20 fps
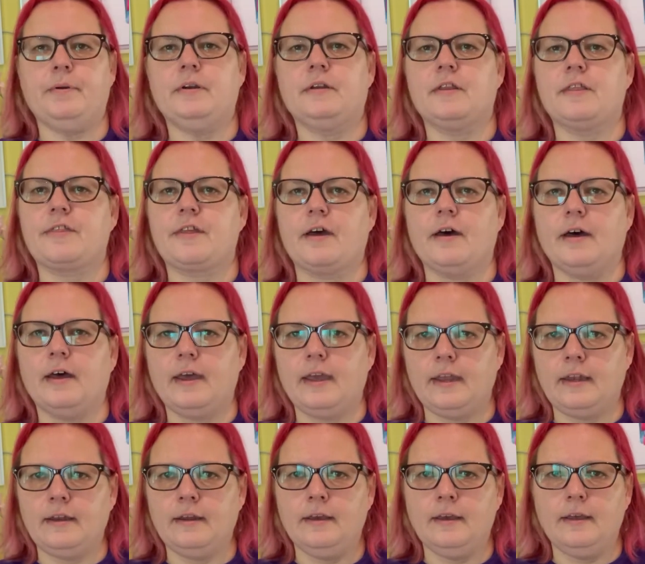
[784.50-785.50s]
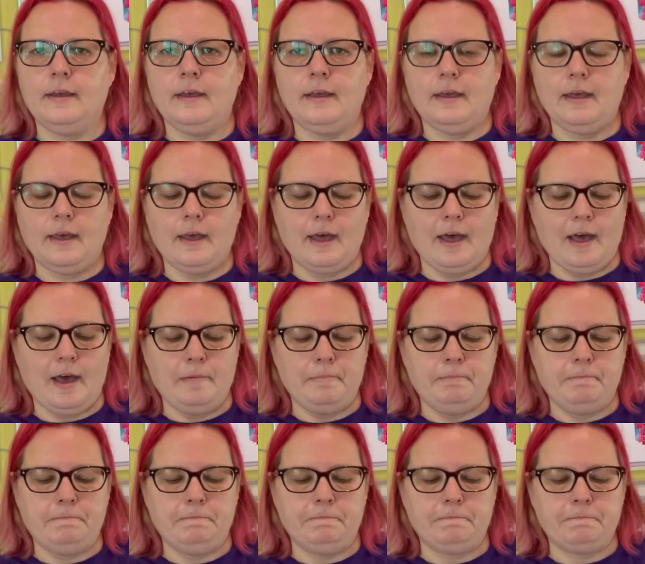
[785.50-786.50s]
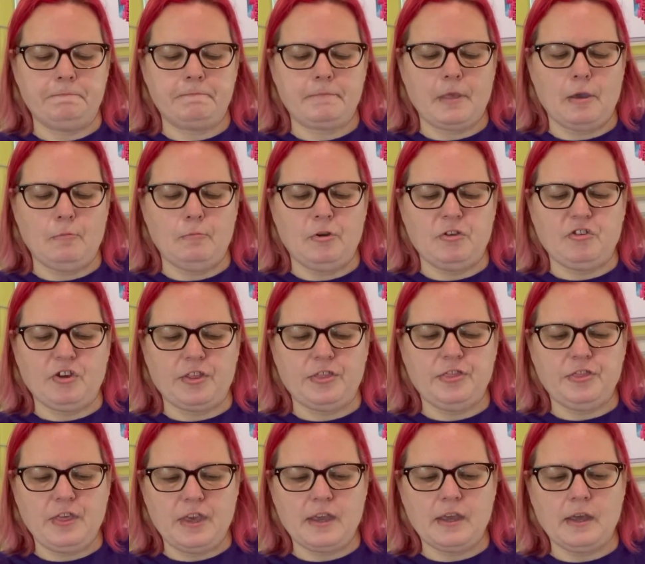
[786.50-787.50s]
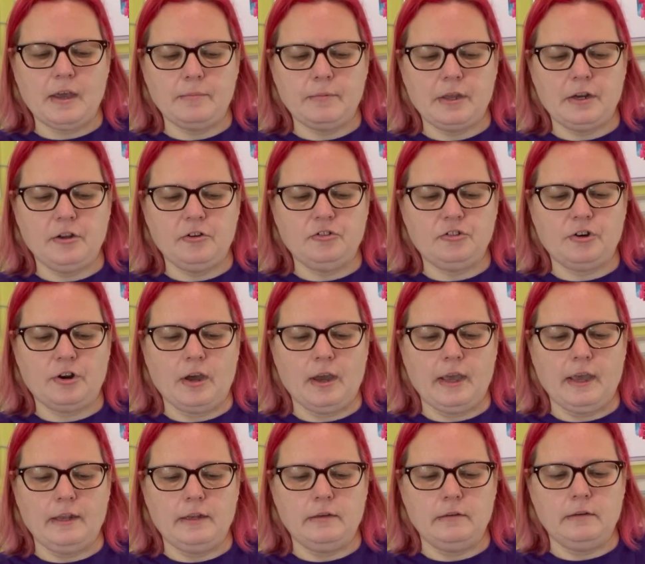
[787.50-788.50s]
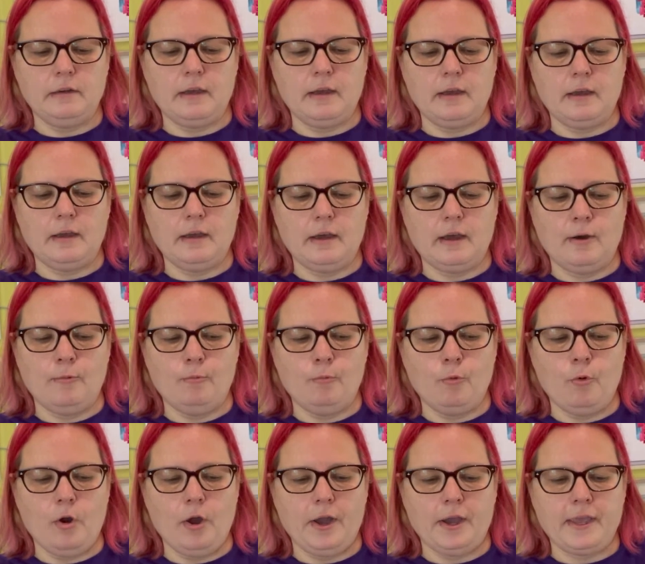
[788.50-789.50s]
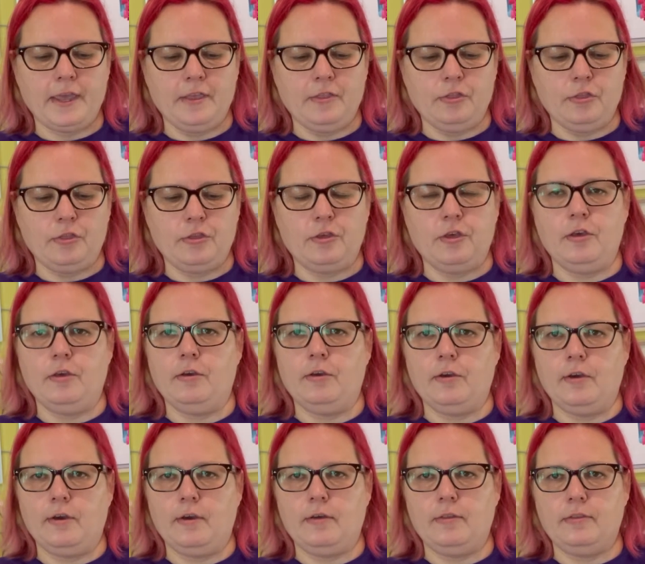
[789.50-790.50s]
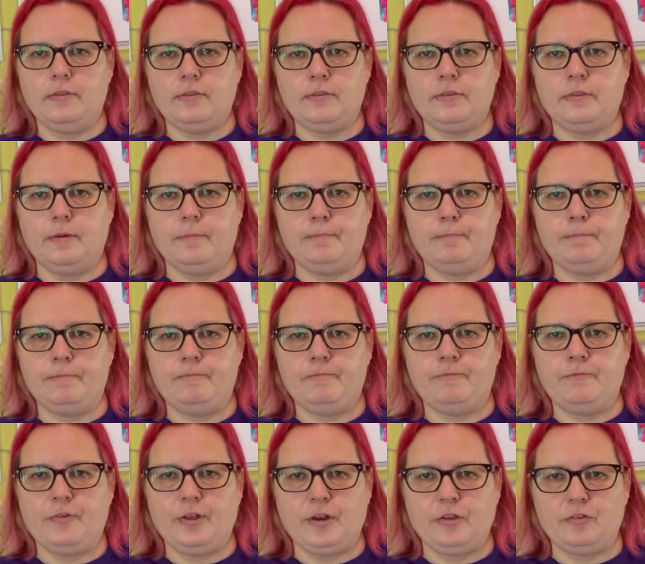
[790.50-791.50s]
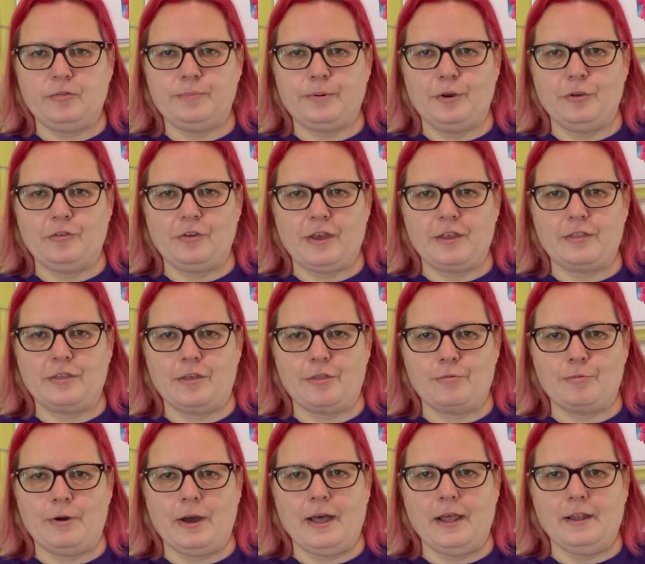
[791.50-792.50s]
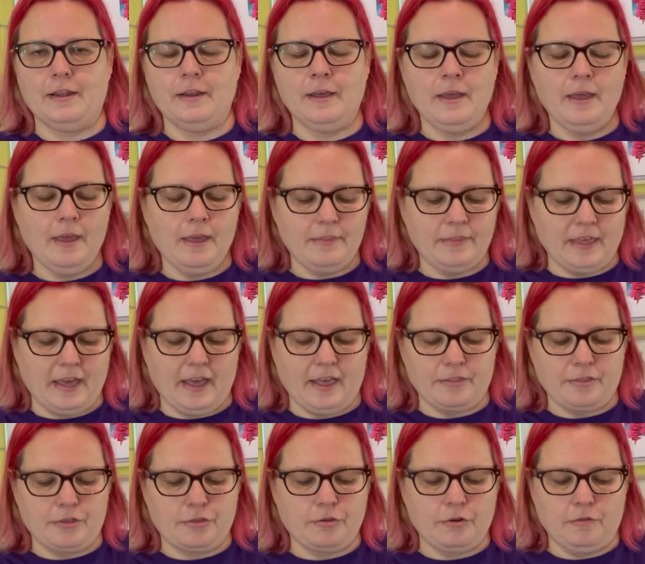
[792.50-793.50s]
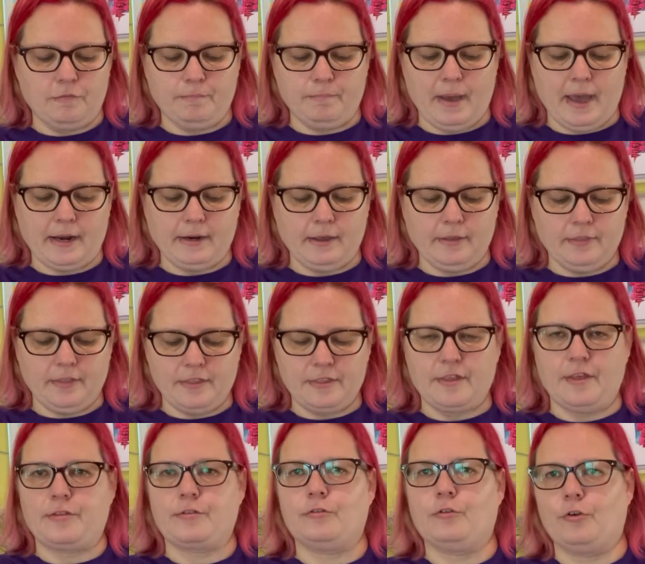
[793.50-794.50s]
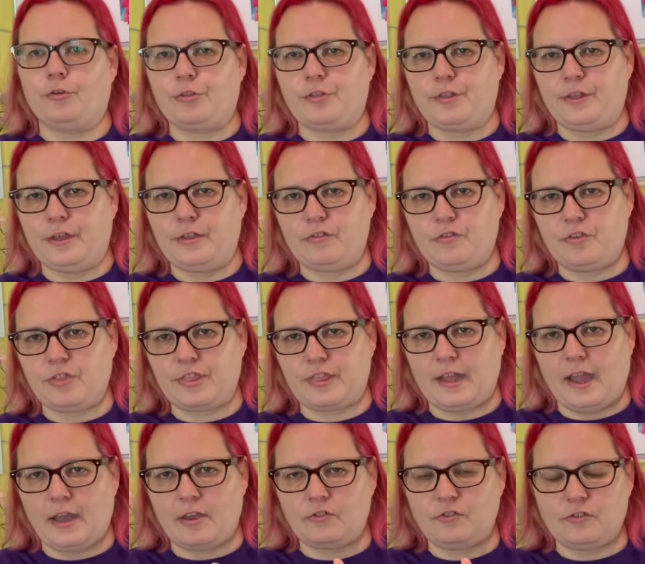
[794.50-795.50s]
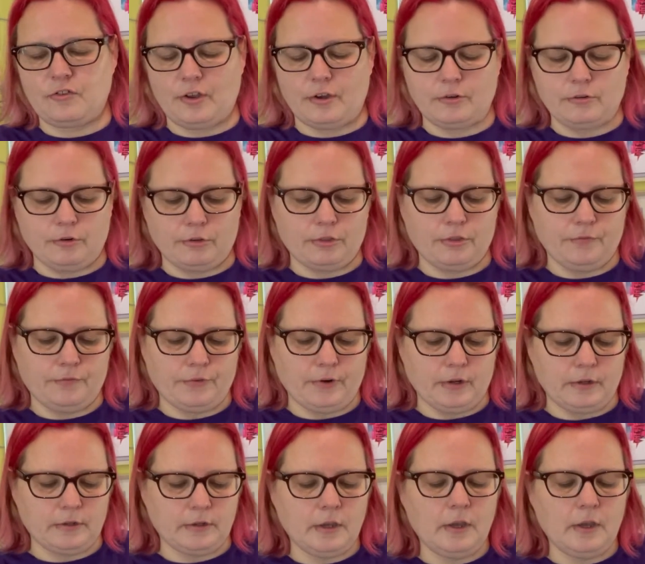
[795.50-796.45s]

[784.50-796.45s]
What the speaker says: design which I think I'm going to try and work into the finished project as well, that has a sort of banner that says cross stitch stash across the front.